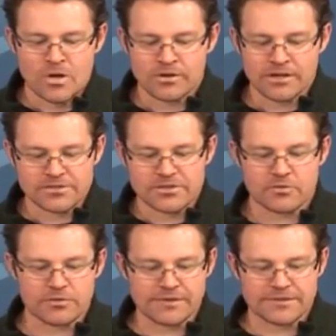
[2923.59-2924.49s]
Okay,
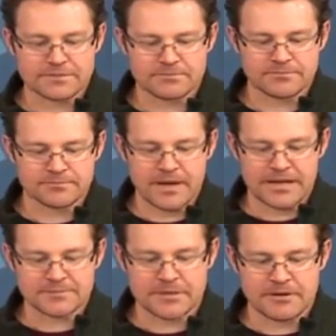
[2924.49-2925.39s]
so we've got this
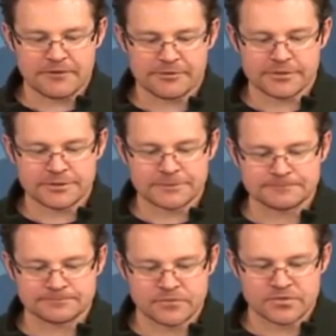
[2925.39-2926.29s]
pass by reference.
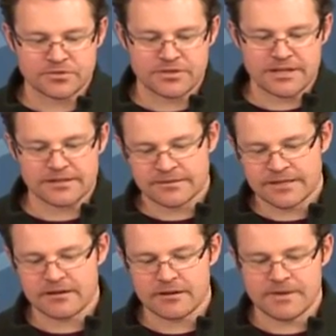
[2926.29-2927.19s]
So then
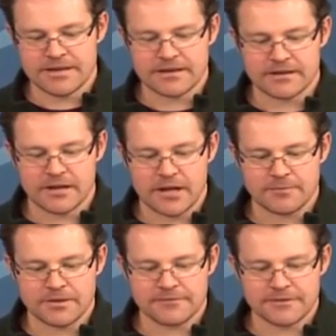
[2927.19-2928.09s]
here I'm making a
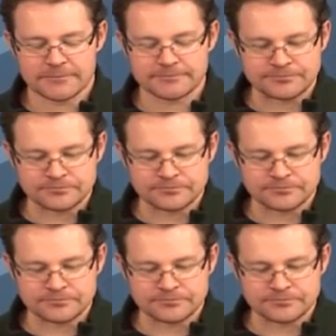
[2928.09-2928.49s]
copy of it.